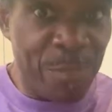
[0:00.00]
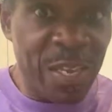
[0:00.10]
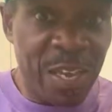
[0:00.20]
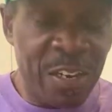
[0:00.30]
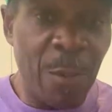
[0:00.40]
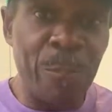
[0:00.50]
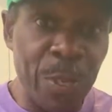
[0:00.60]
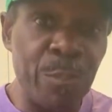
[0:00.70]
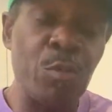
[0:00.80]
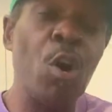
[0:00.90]
be hitting up
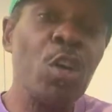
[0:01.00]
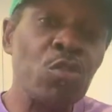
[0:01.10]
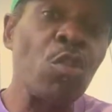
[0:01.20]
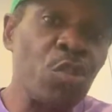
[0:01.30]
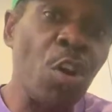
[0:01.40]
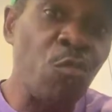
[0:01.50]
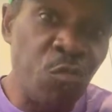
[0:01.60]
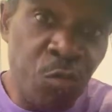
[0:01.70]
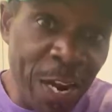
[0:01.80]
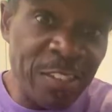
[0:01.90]
people. So your
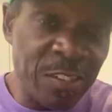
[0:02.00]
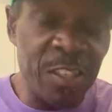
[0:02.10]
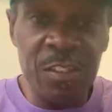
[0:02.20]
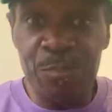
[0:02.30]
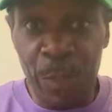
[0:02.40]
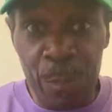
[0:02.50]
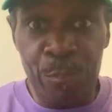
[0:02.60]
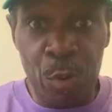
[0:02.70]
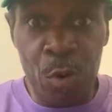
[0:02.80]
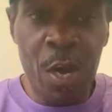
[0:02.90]
racist
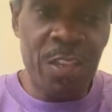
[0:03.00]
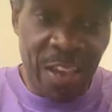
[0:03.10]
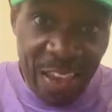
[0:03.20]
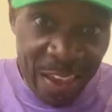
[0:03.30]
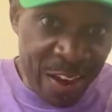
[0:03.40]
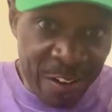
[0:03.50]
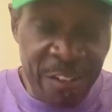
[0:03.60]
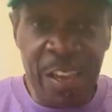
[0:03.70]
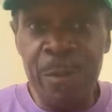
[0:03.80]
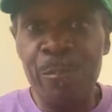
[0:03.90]
people, your
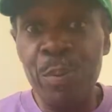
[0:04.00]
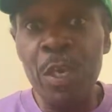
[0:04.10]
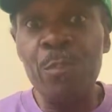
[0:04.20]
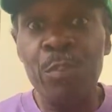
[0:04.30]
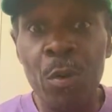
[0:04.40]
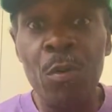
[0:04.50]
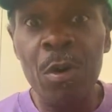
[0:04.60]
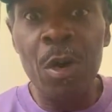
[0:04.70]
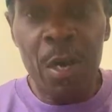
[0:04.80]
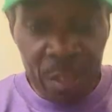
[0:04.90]
Aryan
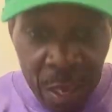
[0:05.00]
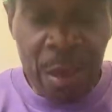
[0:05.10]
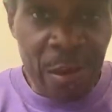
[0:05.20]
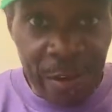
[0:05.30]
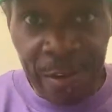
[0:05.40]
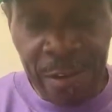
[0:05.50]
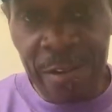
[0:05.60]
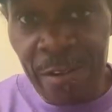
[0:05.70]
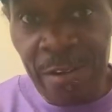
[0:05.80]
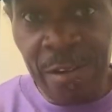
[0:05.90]
people, yeah.
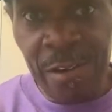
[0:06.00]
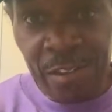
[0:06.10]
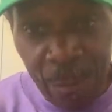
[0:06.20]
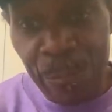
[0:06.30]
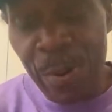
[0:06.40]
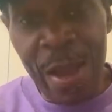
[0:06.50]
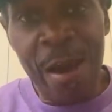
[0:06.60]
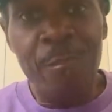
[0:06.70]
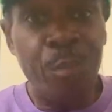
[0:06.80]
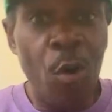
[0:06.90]
Your
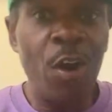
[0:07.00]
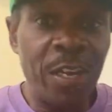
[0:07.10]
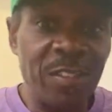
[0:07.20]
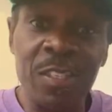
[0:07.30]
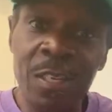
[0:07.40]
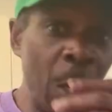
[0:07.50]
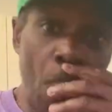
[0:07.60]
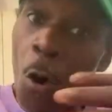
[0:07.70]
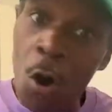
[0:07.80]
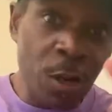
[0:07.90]
Proud Boys and
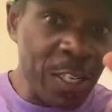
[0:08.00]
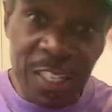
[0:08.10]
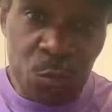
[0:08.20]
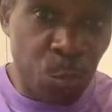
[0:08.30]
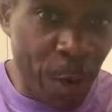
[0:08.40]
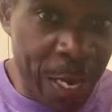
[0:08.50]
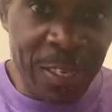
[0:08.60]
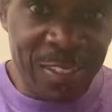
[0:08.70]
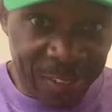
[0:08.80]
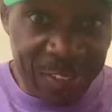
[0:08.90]
all of this
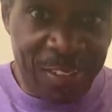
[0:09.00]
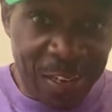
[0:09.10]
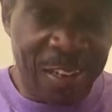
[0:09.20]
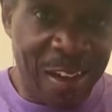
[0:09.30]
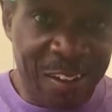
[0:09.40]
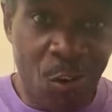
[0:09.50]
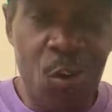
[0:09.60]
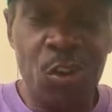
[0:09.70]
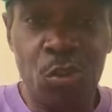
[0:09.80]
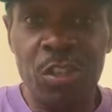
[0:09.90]
weirdness that y'all got
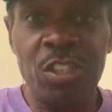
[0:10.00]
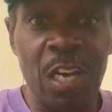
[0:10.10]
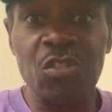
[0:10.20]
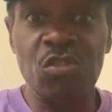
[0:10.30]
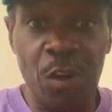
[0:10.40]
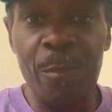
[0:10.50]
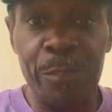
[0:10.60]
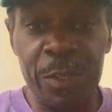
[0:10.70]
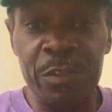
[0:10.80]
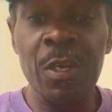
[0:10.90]
going on, y'all
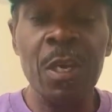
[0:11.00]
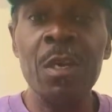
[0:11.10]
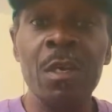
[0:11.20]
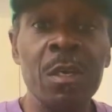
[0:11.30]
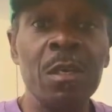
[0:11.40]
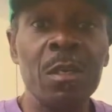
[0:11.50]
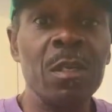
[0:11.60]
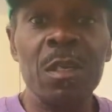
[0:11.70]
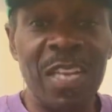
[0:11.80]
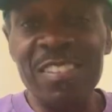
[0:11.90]
Trumpers.
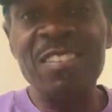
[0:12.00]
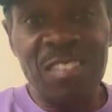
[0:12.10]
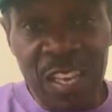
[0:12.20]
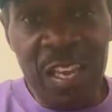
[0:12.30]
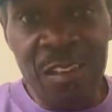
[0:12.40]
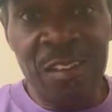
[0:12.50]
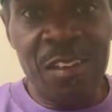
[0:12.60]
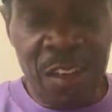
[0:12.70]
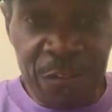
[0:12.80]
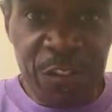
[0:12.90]
Let's see
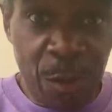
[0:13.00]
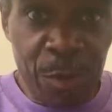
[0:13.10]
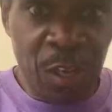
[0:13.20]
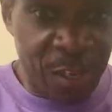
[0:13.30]
if some of y'all,